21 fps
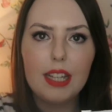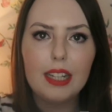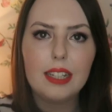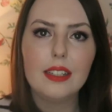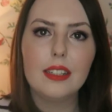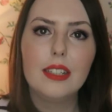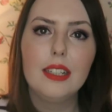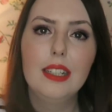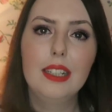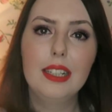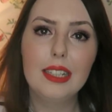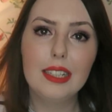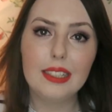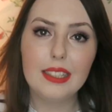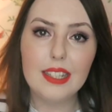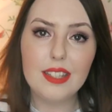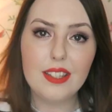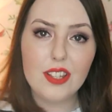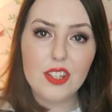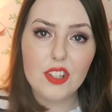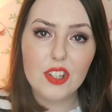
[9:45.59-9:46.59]
think
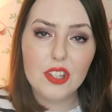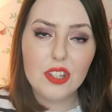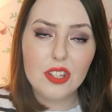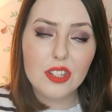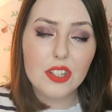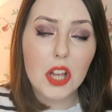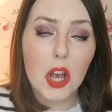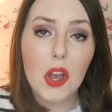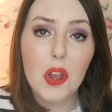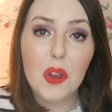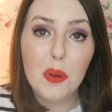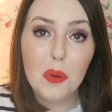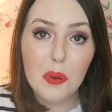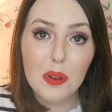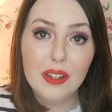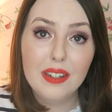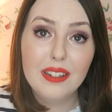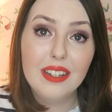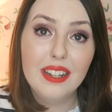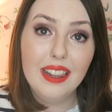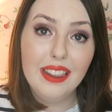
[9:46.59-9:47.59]
this is just so
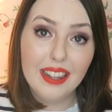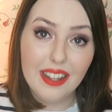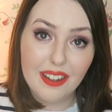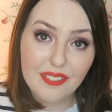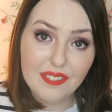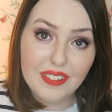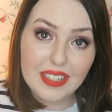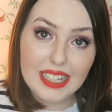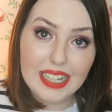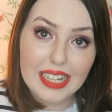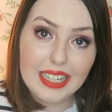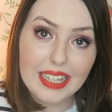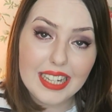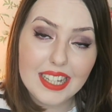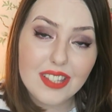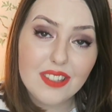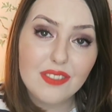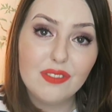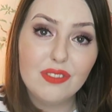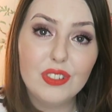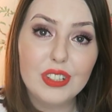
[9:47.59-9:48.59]
lovely.
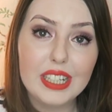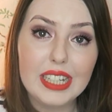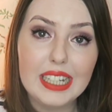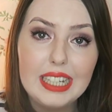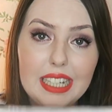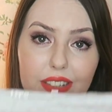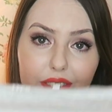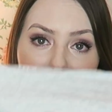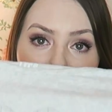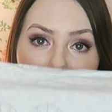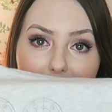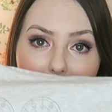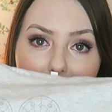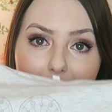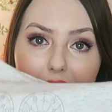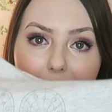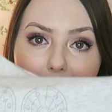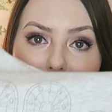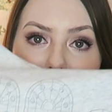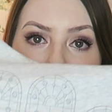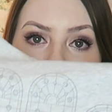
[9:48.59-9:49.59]
It's really,
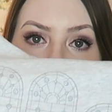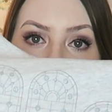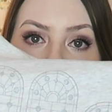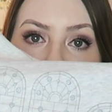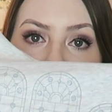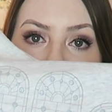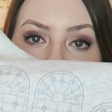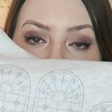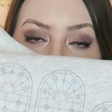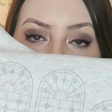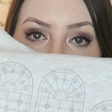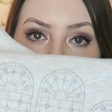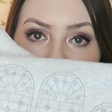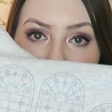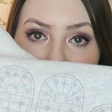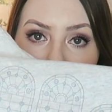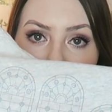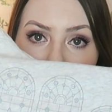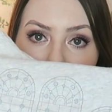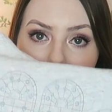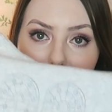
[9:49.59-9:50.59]
really
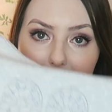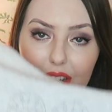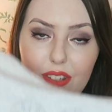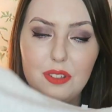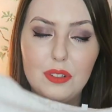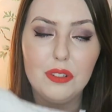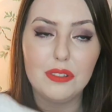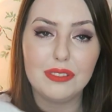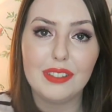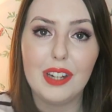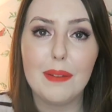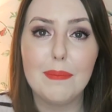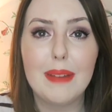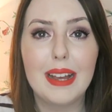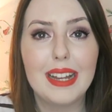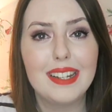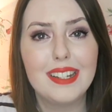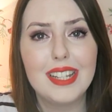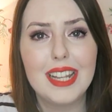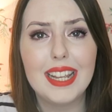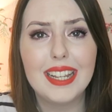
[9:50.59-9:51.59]
lovely and sort of
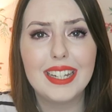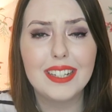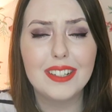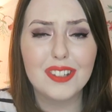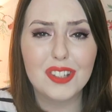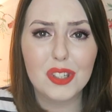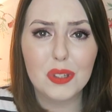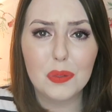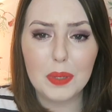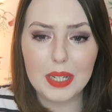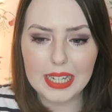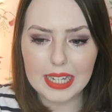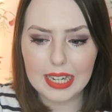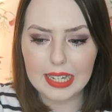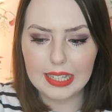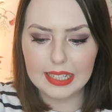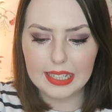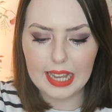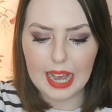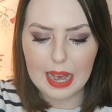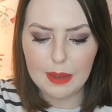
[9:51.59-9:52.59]
romantic and sweet,
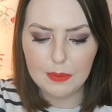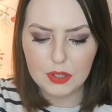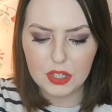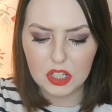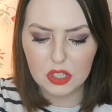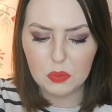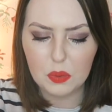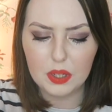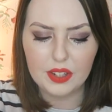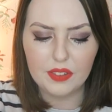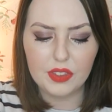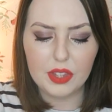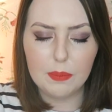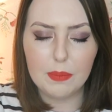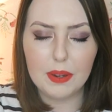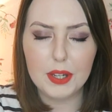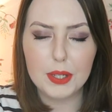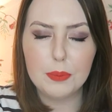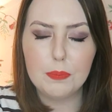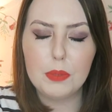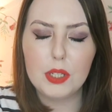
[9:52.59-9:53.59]
and captures one of the
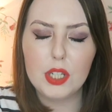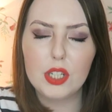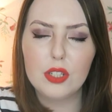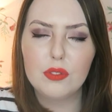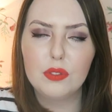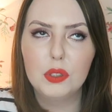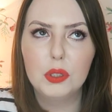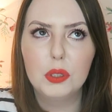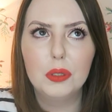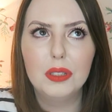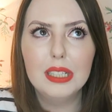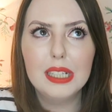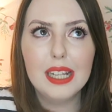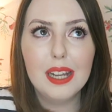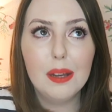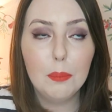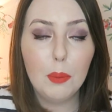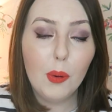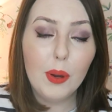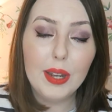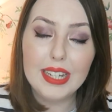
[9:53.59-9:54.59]
most beautiful
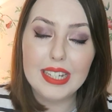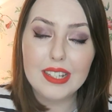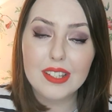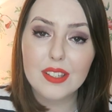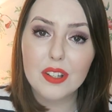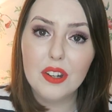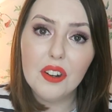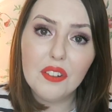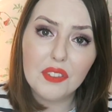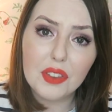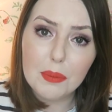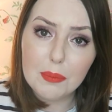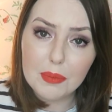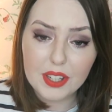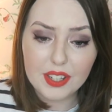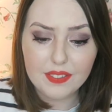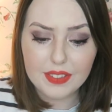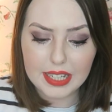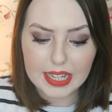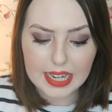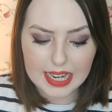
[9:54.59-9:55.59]
points of the
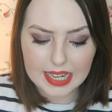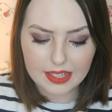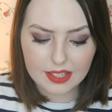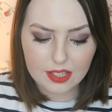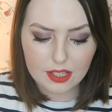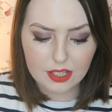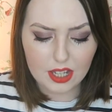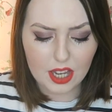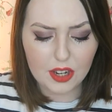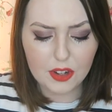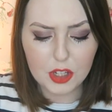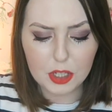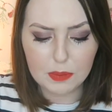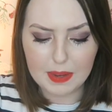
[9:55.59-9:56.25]
movie. It's so